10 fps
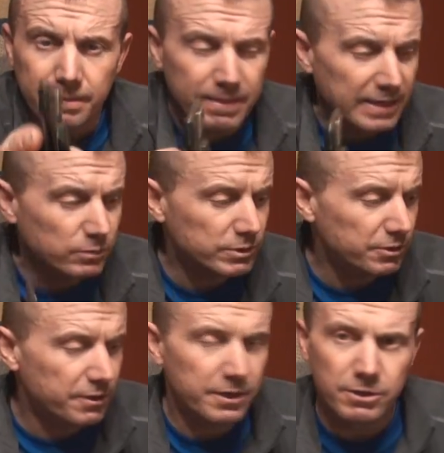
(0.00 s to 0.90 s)
That's what
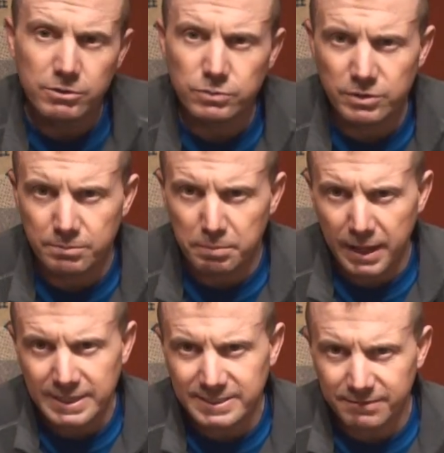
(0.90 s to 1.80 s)
you're going to use with your
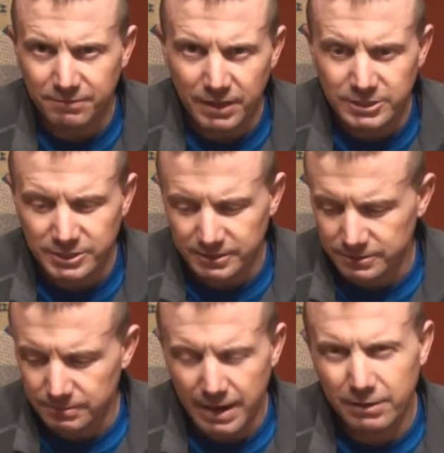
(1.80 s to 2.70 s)
plastic
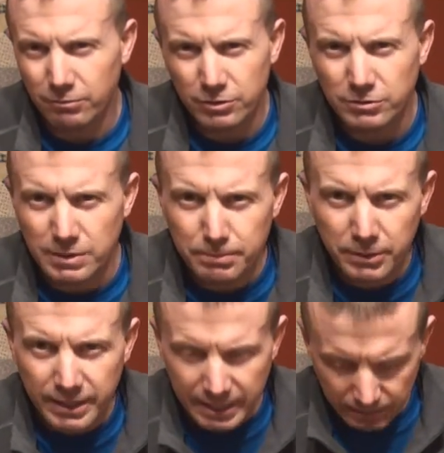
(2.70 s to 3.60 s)
fletchings. I don't usually
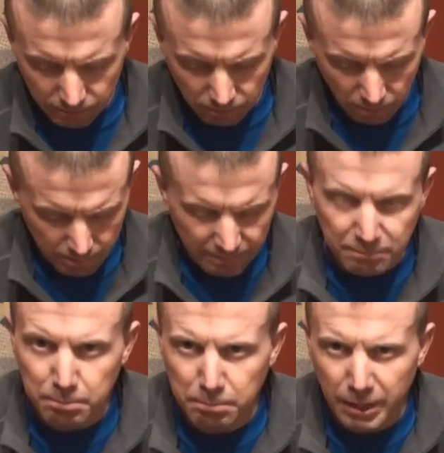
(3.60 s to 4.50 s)
put a helical on my
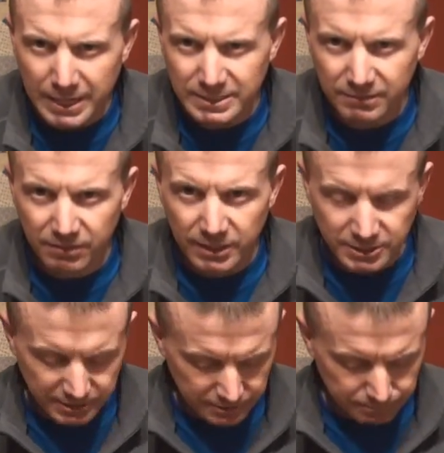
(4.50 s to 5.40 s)
plastic
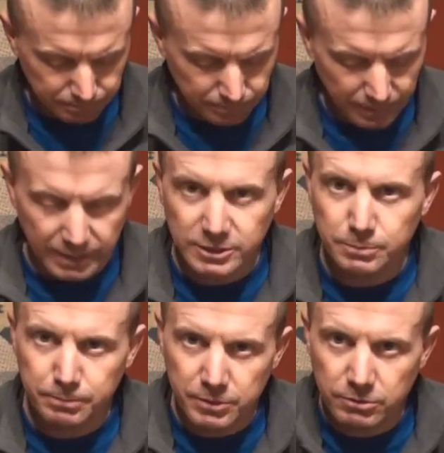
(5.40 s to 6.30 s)
fletchings. I
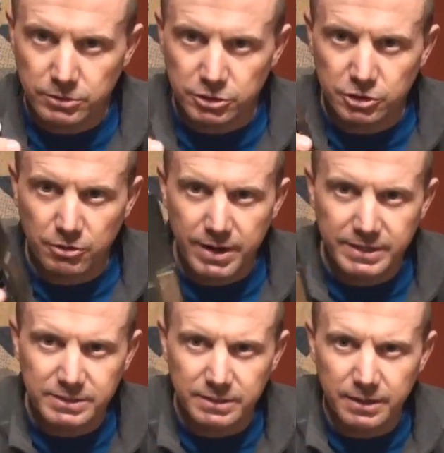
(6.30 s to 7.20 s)
just use a
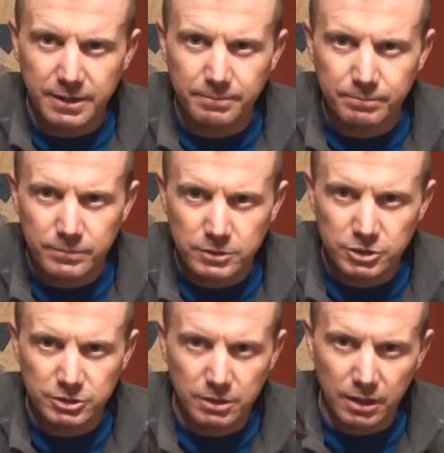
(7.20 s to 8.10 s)
straight
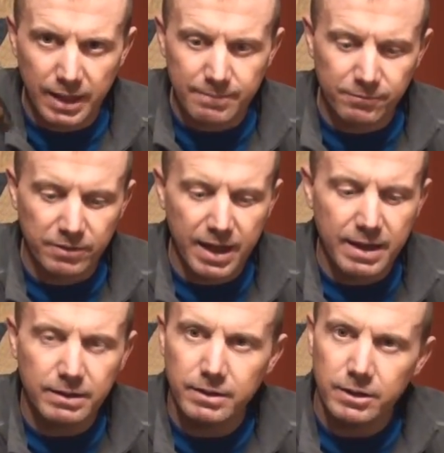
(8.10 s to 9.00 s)
clamp for
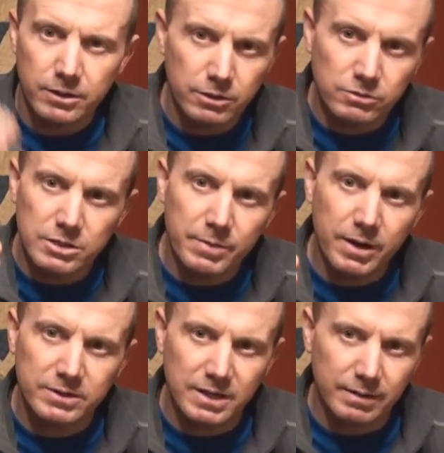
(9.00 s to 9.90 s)
that, usually
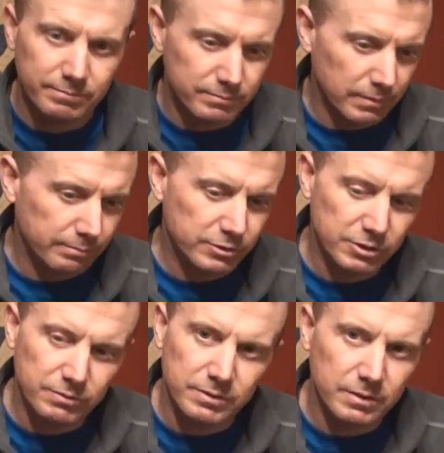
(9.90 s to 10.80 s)
because I'm
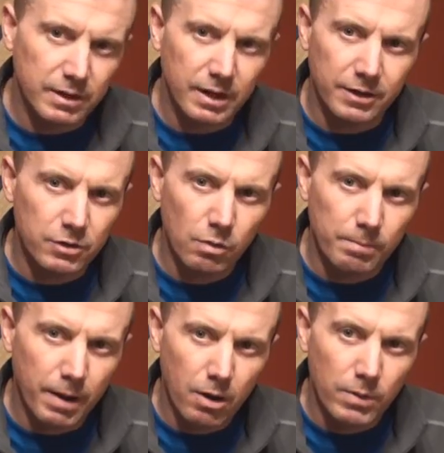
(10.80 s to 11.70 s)
shooting a newer
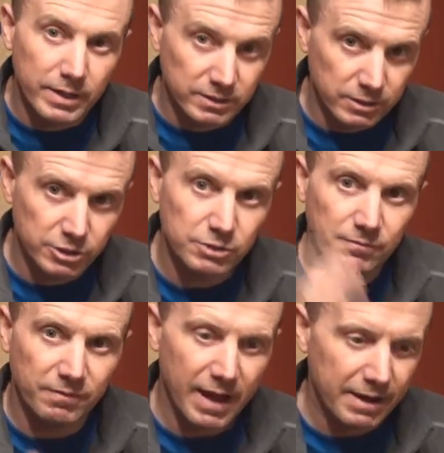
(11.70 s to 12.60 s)
bow and it's going to
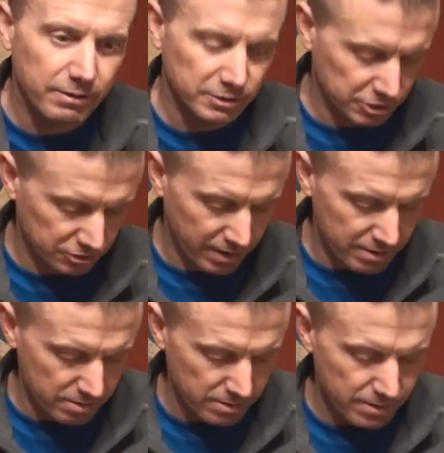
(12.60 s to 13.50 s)
shoot flatter and
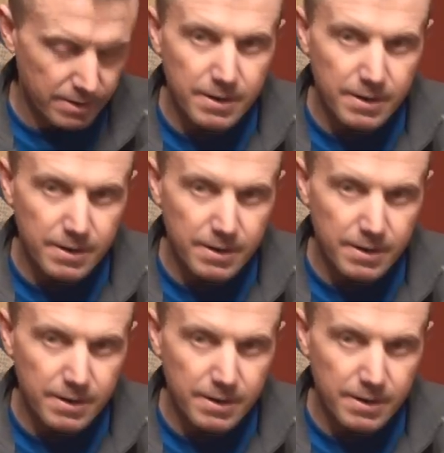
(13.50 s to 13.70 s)
straighter.